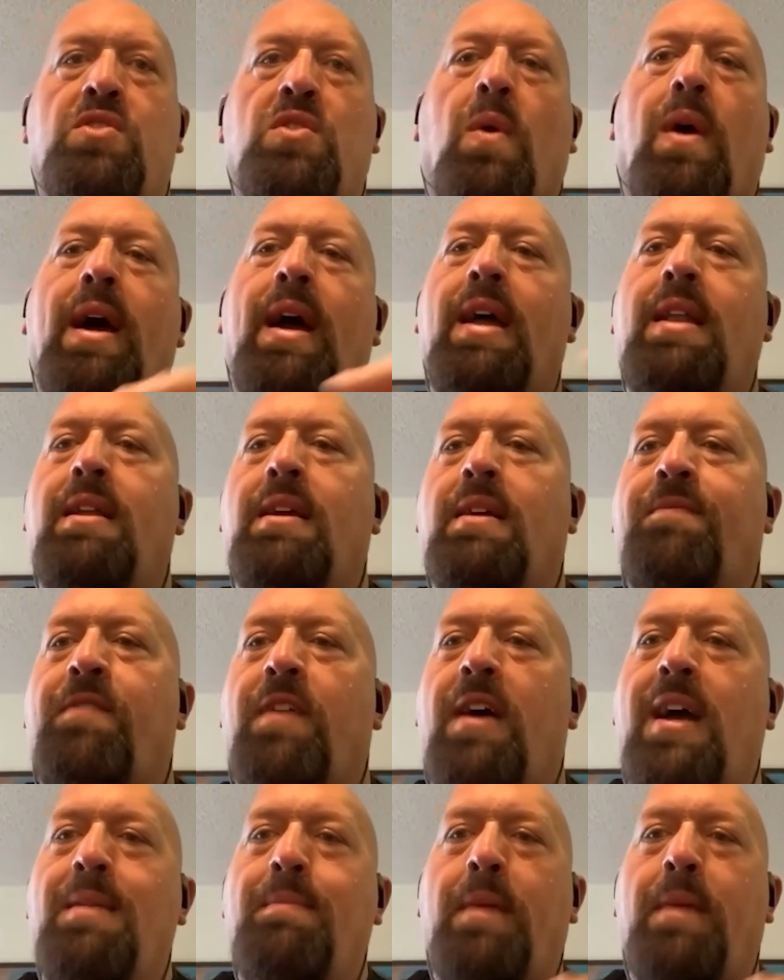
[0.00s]
So I had to
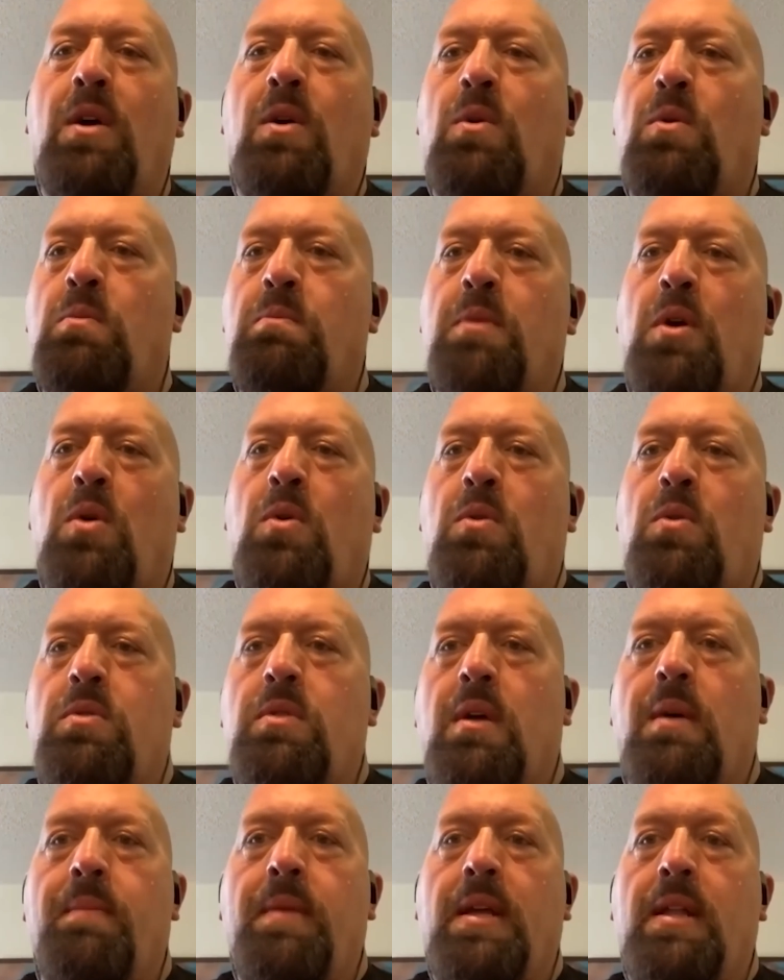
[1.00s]
find my own mold.
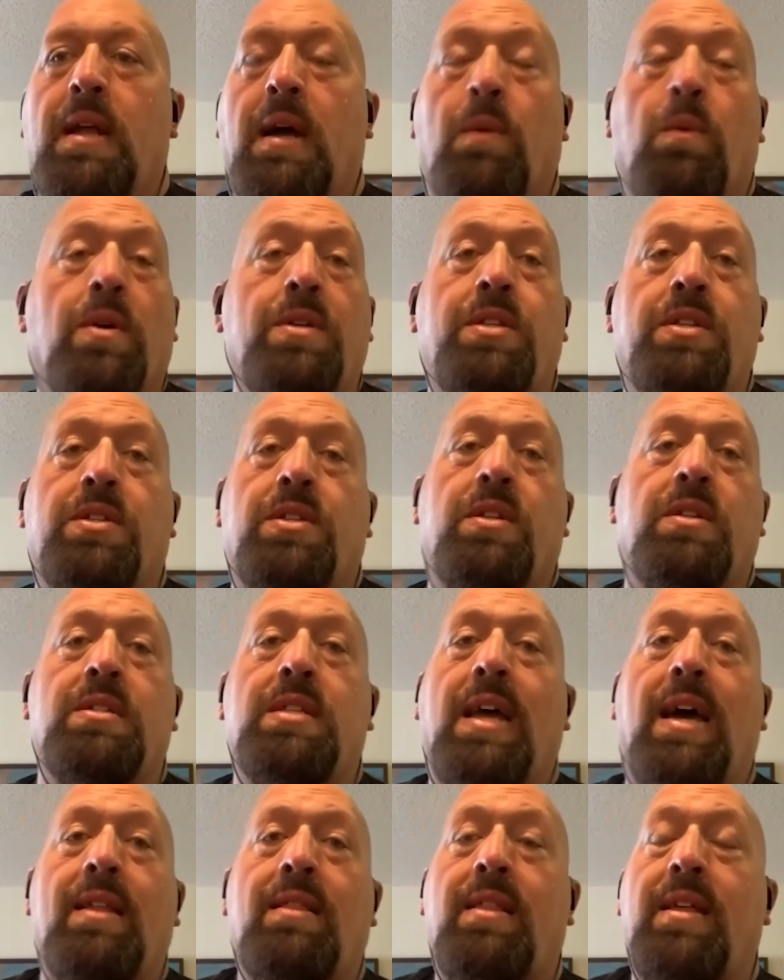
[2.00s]
I mean, I wasn't as good
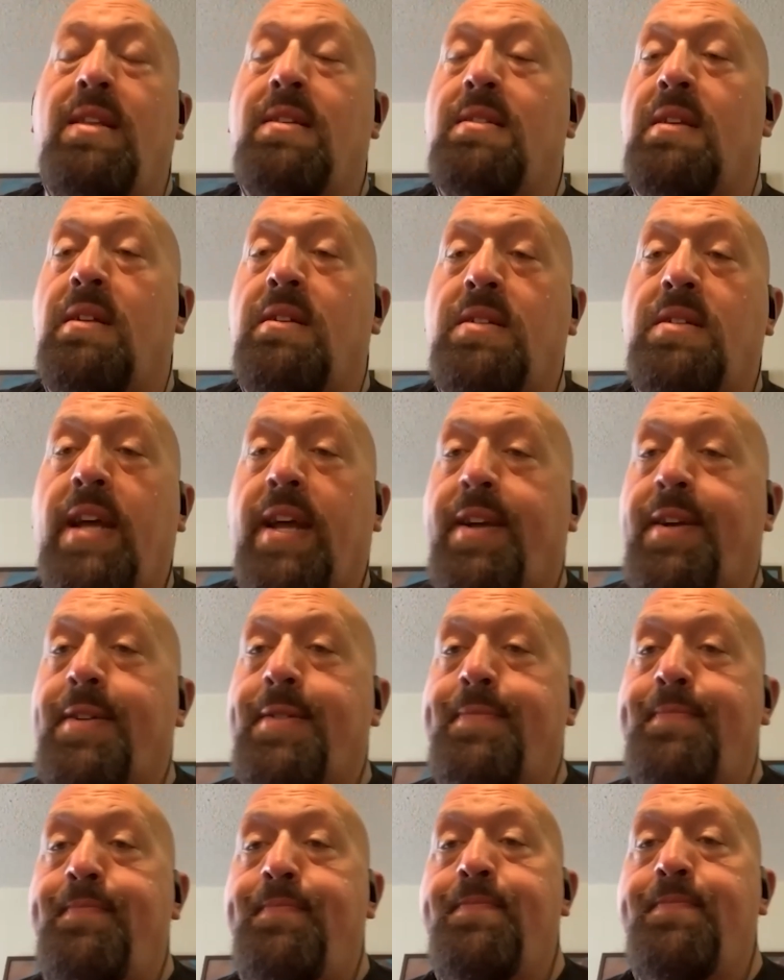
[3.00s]
as athlete as Undertaker.